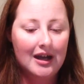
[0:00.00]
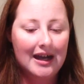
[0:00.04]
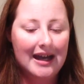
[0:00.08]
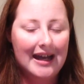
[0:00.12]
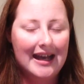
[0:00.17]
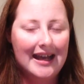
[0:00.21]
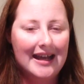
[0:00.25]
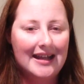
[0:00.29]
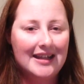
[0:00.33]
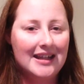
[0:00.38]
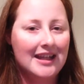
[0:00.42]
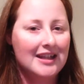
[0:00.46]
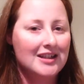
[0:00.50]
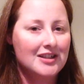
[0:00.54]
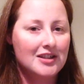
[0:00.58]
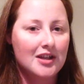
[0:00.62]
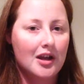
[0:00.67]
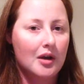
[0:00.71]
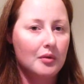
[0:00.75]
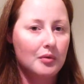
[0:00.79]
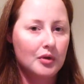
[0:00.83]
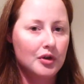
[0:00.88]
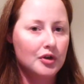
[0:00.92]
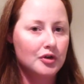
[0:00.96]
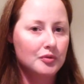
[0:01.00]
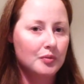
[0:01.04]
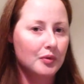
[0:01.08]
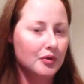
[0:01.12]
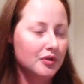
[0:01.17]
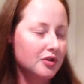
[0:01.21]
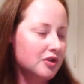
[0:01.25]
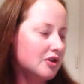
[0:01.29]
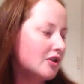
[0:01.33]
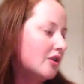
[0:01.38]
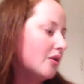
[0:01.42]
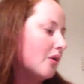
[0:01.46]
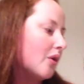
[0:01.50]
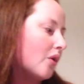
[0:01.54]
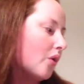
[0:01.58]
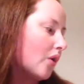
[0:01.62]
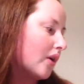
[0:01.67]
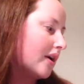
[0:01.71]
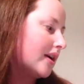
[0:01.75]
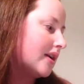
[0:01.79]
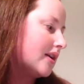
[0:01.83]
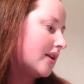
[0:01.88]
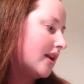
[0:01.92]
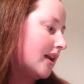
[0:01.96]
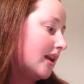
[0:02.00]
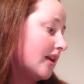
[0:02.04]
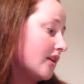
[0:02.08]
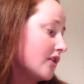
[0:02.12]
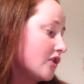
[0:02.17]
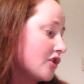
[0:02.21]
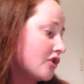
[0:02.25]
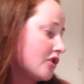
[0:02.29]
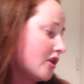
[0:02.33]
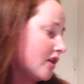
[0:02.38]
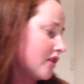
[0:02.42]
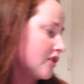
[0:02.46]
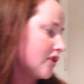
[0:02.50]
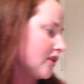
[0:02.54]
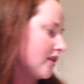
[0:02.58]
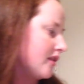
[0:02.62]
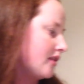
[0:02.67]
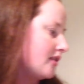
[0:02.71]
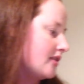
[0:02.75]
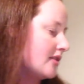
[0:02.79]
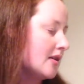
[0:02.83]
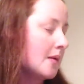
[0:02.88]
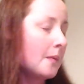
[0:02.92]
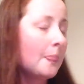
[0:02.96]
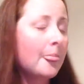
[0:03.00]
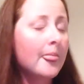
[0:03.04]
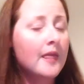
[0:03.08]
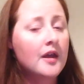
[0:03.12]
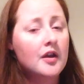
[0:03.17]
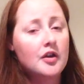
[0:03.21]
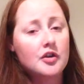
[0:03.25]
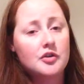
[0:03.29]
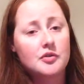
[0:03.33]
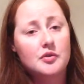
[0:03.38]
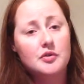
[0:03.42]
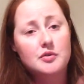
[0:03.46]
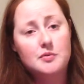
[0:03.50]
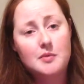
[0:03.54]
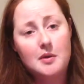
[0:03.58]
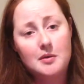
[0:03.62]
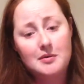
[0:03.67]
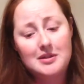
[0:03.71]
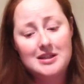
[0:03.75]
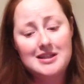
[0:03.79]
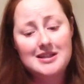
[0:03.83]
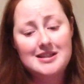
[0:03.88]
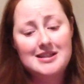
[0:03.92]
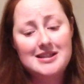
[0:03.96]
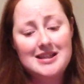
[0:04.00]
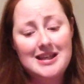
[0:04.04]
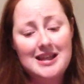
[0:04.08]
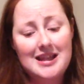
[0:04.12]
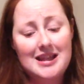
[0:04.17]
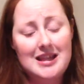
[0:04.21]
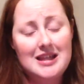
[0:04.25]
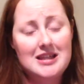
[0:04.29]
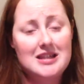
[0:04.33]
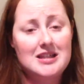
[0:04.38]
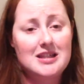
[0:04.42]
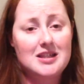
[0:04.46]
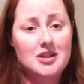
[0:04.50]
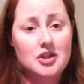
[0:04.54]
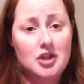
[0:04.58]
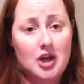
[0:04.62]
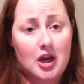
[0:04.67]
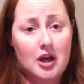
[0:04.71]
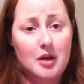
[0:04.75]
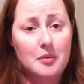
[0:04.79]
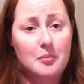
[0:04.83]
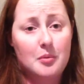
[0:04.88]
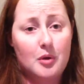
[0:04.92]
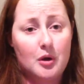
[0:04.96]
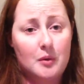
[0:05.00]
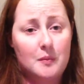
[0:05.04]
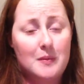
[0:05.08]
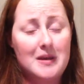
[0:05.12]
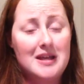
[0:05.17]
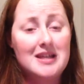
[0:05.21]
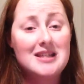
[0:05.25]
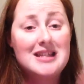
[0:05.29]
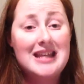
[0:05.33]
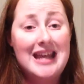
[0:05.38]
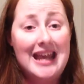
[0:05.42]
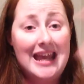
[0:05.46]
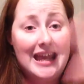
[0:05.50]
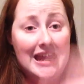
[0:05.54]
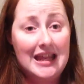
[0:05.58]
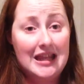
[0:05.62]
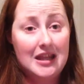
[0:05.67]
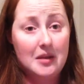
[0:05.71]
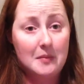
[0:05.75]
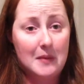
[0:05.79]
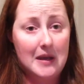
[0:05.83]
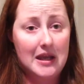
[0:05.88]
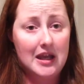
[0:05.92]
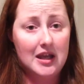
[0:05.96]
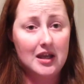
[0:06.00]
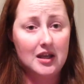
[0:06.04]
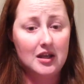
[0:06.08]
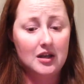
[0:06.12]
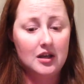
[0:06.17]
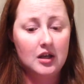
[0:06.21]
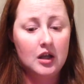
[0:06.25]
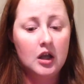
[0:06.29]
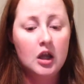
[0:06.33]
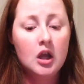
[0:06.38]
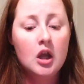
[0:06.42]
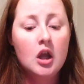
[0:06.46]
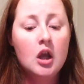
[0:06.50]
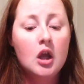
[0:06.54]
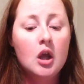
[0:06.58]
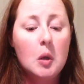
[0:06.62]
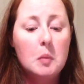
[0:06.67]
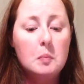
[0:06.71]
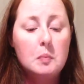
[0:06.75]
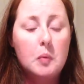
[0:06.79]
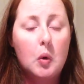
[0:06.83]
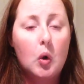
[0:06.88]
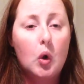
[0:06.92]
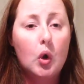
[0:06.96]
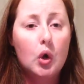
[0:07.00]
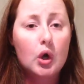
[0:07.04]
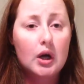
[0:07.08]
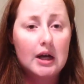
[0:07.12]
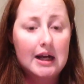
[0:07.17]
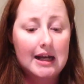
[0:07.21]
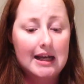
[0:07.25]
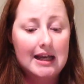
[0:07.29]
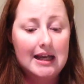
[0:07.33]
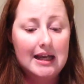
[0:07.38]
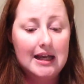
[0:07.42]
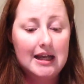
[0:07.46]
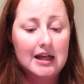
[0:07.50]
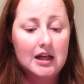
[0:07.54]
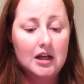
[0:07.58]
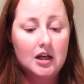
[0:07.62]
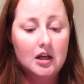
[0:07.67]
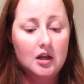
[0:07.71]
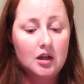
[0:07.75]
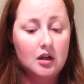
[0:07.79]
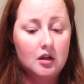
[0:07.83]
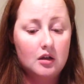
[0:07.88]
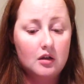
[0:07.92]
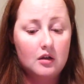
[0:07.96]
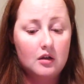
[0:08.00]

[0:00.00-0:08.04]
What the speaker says: And that's not what you're supposed to do. According to the instructions, you're supposed to be able to sit this checkerboard piece in the pan, pour in